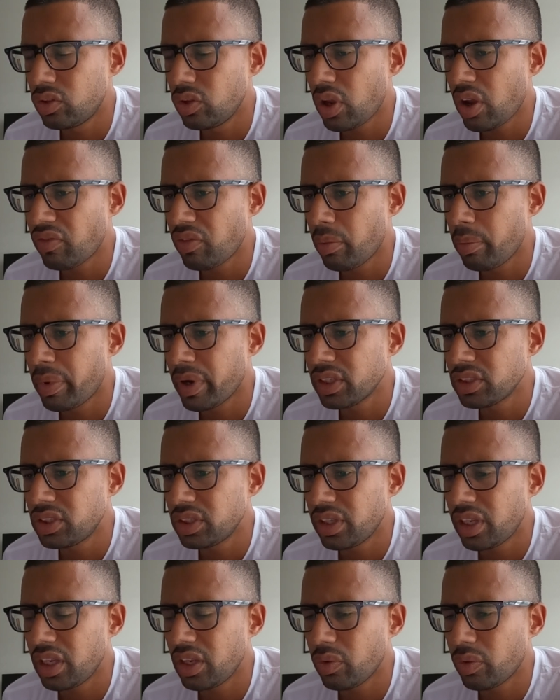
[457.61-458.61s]
do you have a
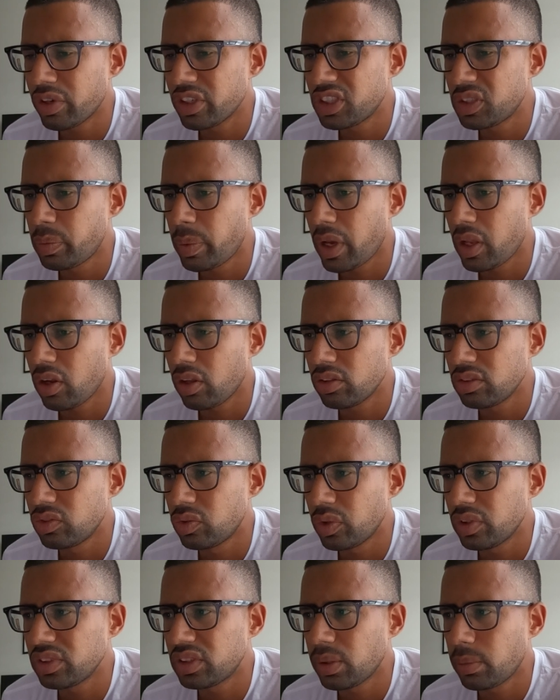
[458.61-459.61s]
budget that you want to spend on
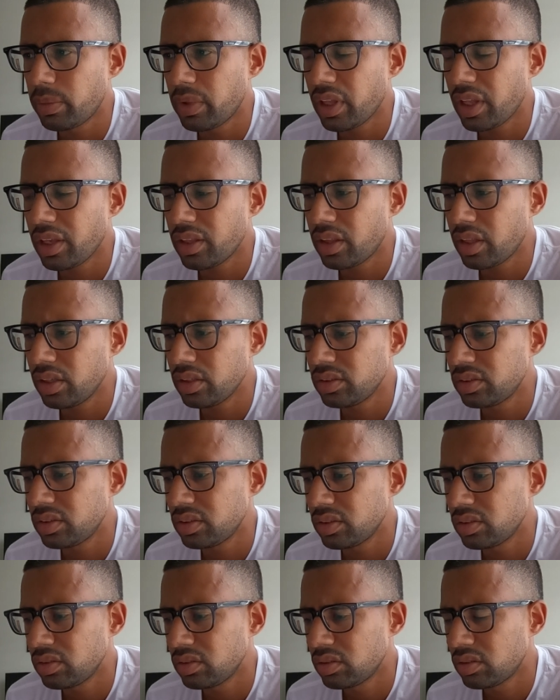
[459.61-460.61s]
doing something like
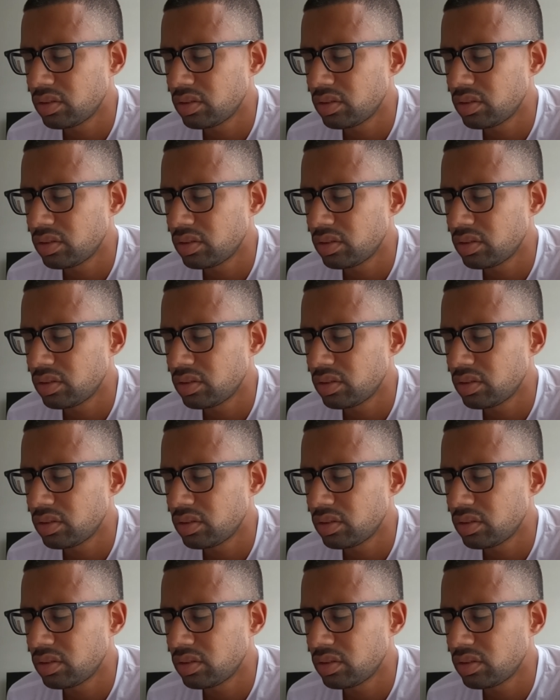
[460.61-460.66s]
this?